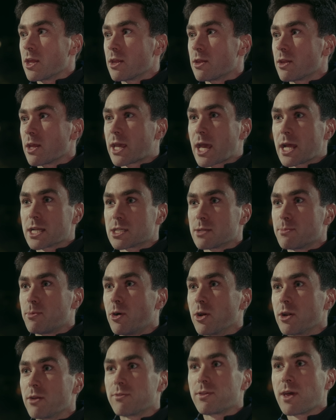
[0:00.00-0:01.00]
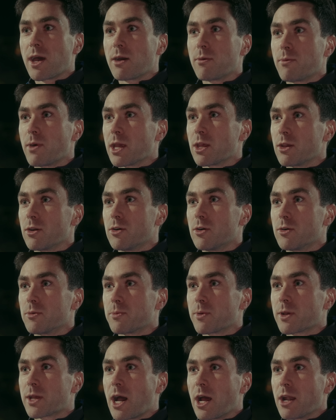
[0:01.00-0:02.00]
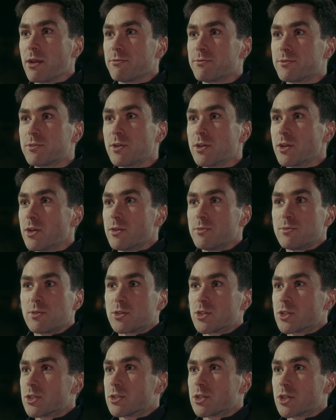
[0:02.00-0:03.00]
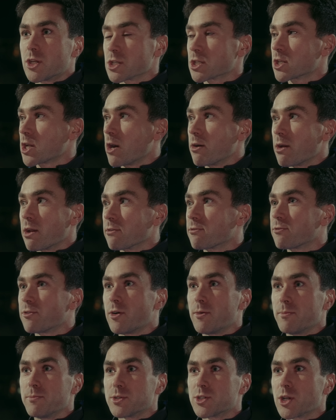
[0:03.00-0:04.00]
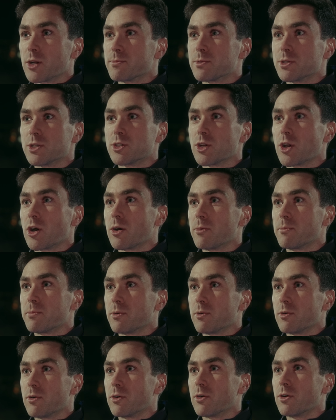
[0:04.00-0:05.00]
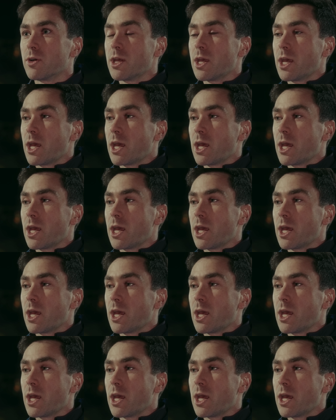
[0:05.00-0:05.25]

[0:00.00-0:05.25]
it gets to the point of there where you're kind of just going from job to job or